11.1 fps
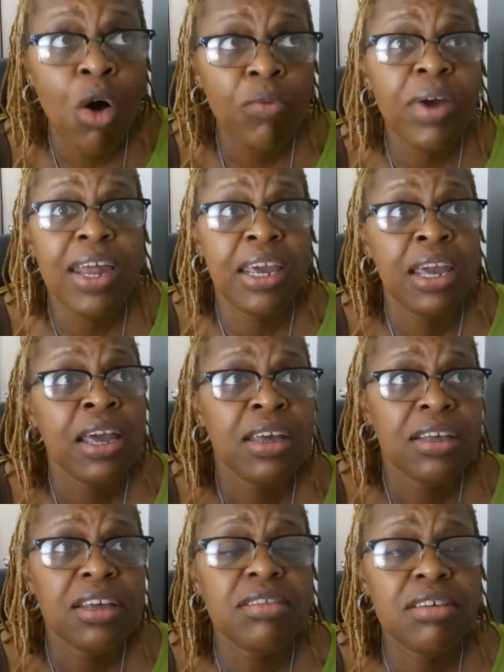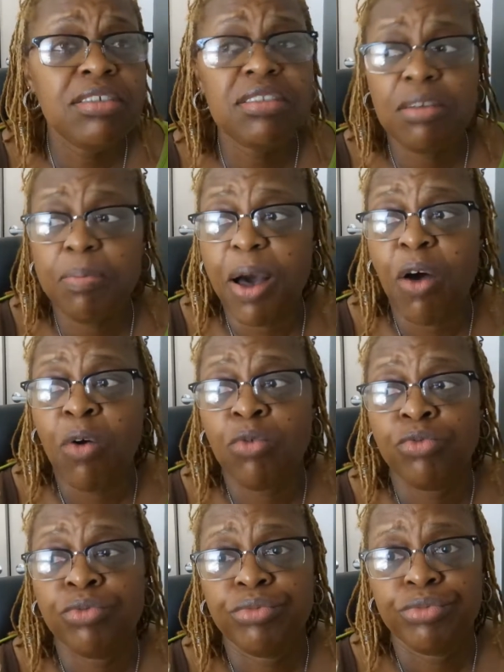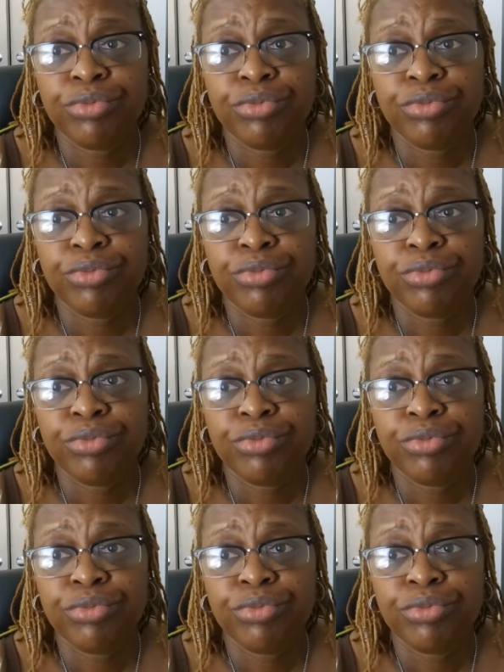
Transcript: already, this is about